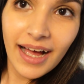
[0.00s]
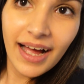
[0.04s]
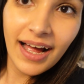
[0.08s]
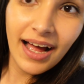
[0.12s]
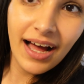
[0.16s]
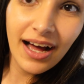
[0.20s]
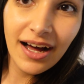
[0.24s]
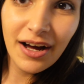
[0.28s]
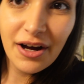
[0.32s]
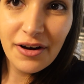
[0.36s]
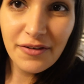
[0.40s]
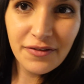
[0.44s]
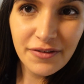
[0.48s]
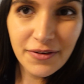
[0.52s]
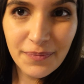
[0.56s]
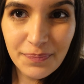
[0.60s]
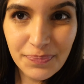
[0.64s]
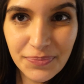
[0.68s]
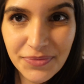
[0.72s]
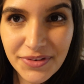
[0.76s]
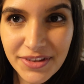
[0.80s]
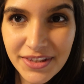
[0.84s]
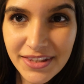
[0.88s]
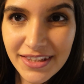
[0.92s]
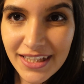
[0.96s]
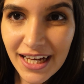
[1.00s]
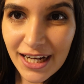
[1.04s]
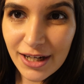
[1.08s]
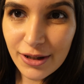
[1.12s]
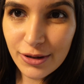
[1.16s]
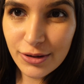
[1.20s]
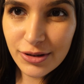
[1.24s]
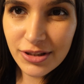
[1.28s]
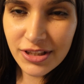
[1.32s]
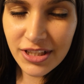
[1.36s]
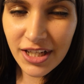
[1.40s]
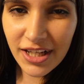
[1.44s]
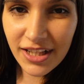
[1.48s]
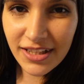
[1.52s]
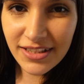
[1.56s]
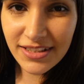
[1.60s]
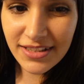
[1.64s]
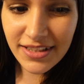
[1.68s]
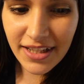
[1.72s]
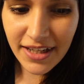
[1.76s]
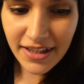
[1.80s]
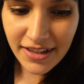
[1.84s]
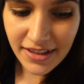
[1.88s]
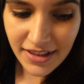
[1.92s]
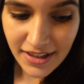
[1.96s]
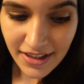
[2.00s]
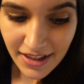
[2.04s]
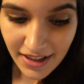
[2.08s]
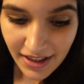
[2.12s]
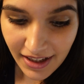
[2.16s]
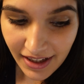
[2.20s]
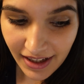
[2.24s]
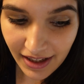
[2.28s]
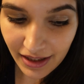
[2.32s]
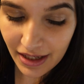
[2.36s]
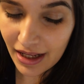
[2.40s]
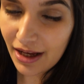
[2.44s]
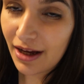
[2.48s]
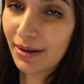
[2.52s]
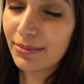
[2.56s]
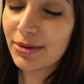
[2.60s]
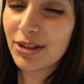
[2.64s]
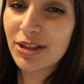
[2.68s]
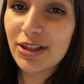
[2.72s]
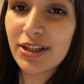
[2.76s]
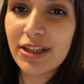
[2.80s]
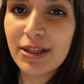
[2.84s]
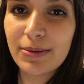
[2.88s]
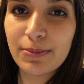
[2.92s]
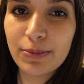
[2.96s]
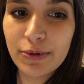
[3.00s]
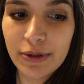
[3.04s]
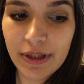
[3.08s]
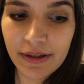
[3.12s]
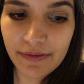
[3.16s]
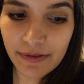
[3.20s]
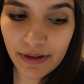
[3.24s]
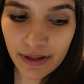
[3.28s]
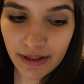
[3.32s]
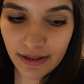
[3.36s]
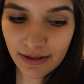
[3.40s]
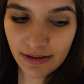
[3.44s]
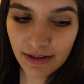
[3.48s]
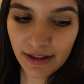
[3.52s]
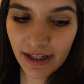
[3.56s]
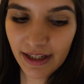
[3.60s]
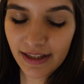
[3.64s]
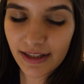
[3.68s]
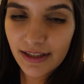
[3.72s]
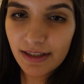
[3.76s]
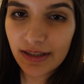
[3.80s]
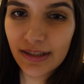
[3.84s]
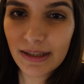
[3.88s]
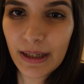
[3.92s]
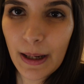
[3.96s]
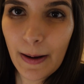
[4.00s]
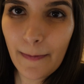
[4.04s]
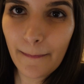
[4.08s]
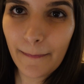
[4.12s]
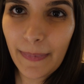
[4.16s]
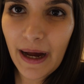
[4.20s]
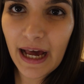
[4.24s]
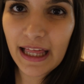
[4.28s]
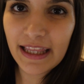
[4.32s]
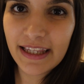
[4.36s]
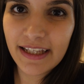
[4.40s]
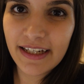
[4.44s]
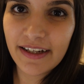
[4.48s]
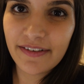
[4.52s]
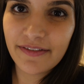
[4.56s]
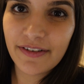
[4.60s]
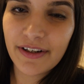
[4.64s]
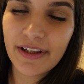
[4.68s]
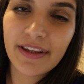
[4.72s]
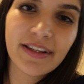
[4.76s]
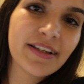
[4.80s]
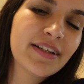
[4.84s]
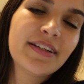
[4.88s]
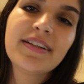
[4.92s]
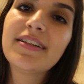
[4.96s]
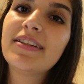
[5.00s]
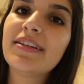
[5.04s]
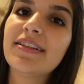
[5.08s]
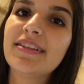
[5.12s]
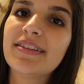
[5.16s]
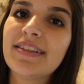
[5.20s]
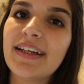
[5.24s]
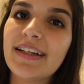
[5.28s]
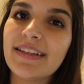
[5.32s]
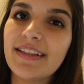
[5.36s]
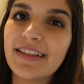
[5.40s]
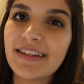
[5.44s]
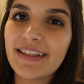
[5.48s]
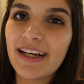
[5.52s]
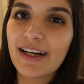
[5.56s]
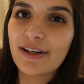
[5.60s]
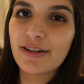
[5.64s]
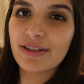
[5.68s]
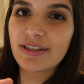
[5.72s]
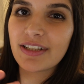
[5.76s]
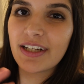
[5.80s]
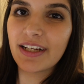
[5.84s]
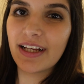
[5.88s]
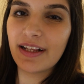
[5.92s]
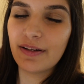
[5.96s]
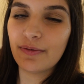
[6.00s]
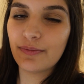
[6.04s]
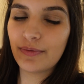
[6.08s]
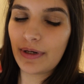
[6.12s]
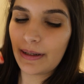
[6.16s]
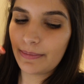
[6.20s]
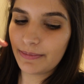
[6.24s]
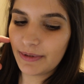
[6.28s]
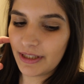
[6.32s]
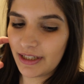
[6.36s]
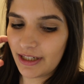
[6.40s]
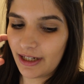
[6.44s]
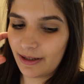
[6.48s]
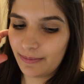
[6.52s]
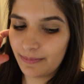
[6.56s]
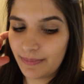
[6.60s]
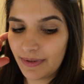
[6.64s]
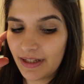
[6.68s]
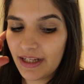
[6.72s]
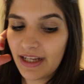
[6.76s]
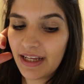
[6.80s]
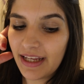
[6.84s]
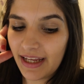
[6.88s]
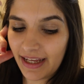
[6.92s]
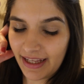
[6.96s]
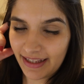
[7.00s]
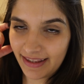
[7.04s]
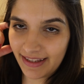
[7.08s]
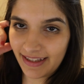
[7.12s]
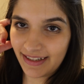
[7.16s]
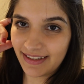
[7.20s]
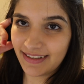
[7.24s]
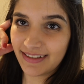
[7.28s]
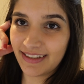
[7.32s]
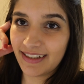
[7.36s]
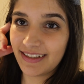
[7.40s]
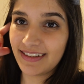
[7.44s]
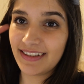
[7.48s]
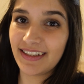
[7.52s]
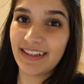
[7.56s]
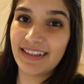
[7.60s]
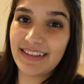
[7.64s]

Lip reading: I have taco shells there. And now I'm just gonna put everything together, pile everything inside the taco shell, wrap it up, and that is it.